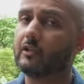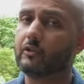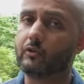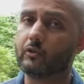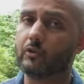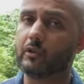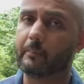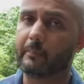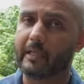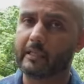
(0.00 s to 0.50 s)

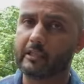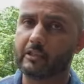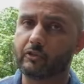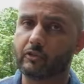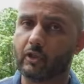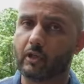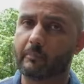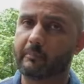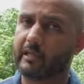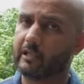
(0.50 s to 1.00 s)
do a better
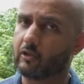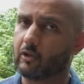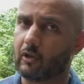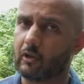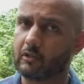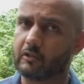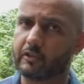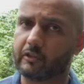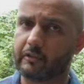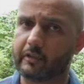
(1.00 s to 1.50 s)
job at
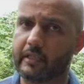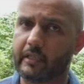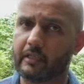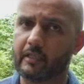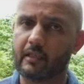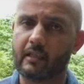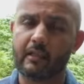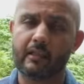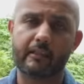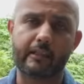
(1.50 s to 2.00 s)
all-terrain
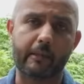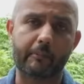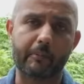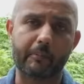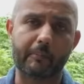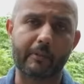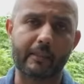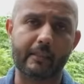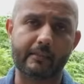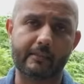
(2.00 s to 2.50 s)

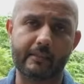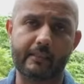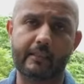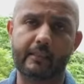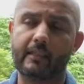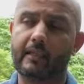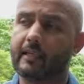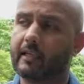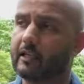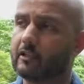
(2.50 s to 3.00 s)
capability
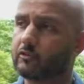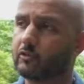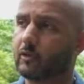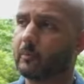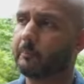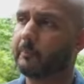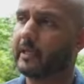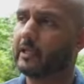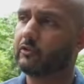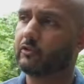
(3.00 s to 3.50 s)
as
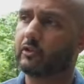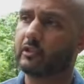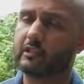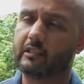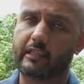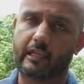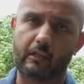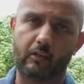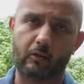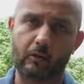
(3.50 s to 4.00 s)
compared to the
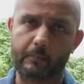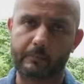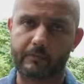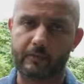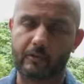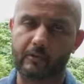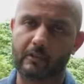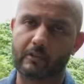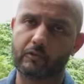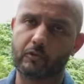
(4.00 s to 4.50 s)
Dunlops
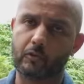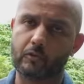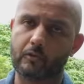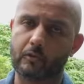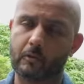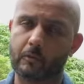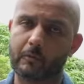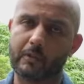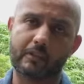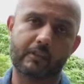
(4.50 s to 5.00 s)
on the
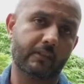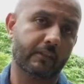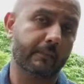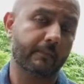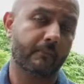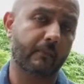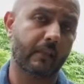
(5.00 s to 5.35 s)
Isuzu, which,